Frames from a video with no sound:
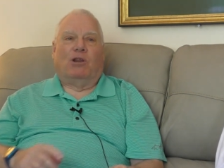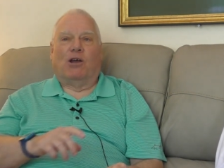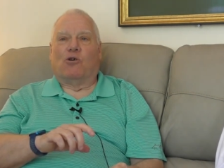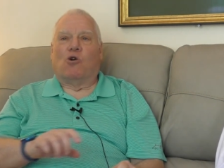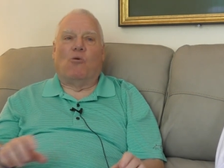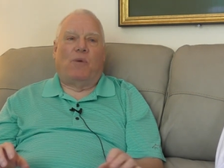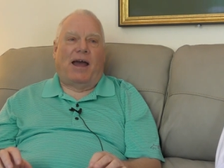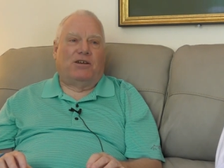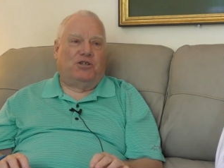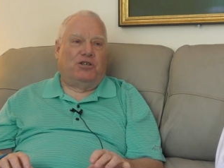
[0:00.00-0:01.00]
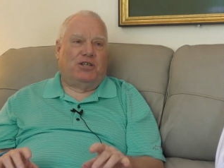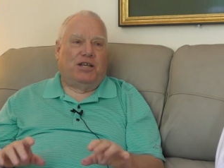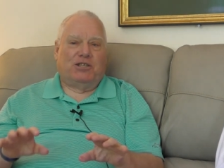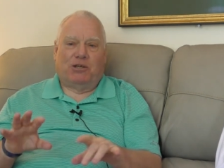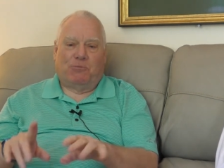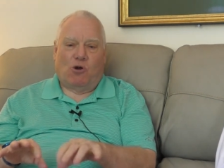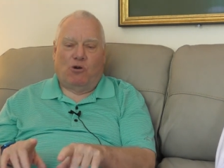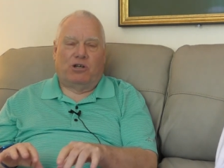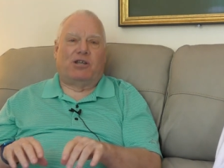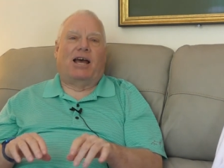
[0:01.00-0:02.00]
Let her go past, you see the zip
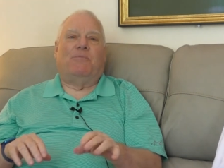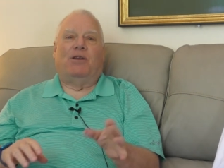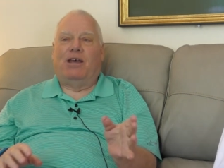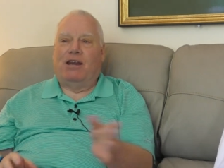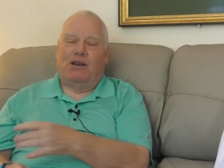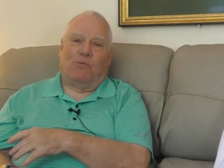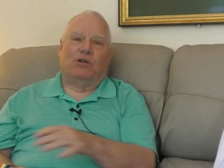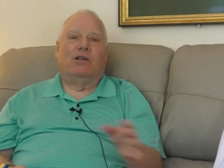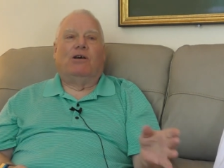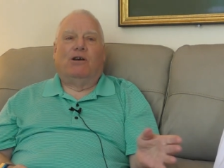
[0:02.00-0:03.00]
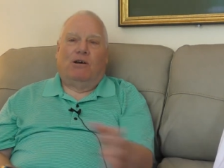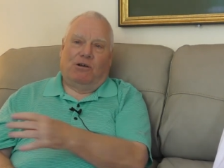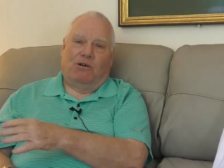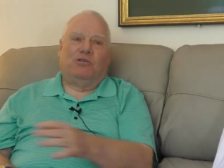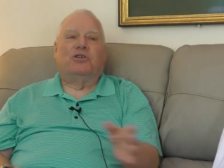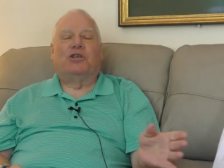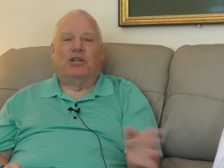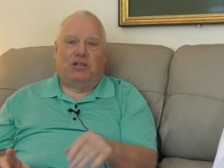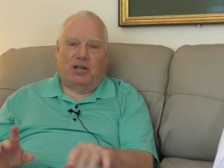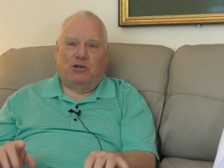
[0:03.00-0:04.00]
code, you type it in, and it would
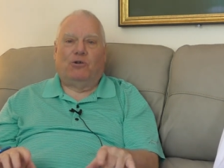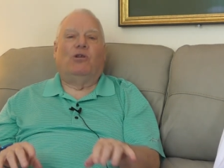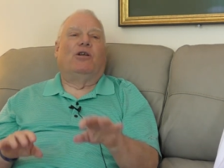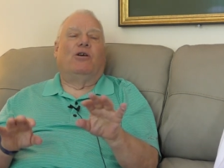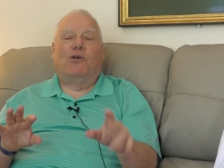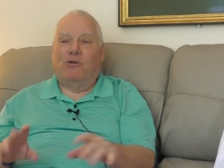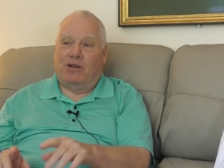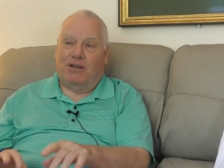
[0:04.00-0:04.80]
just continually go.